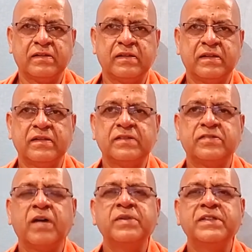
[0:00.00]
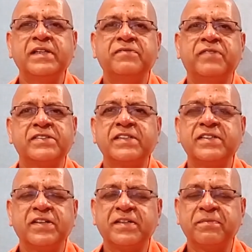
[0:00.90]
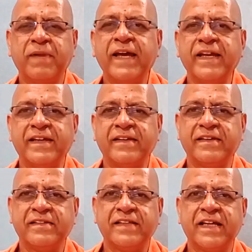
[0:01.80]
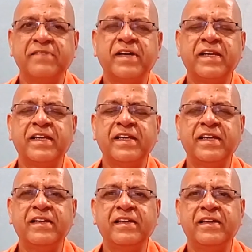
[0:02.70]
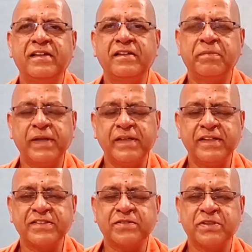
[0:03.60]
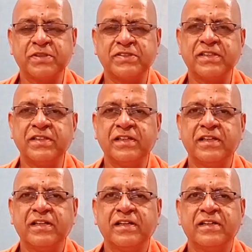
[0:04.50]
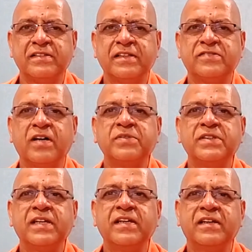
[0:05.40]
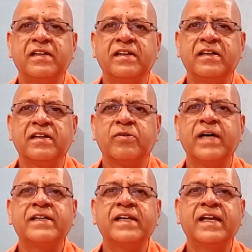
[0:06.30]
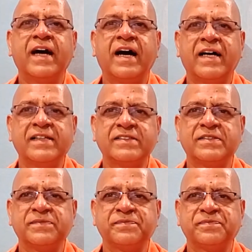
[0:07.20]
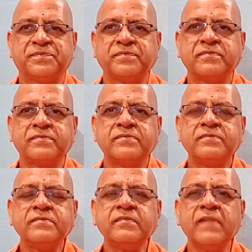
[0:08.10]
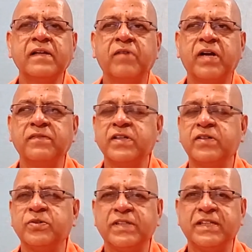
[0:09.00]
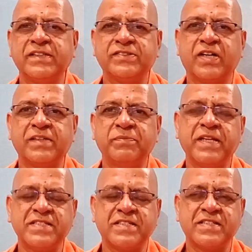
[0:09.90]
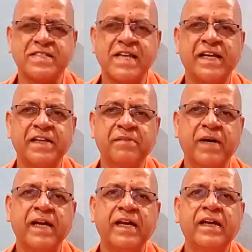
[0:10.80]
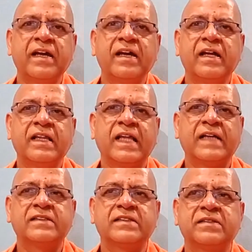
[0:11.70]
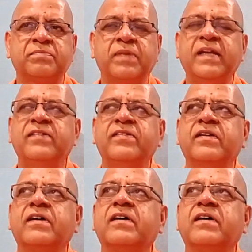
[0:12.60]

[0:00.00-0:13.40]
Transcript: And Swamiji first did not reply. Then when he repeated his question, then Swamiji quietly asked one of the courtiers or the ministers standing by that please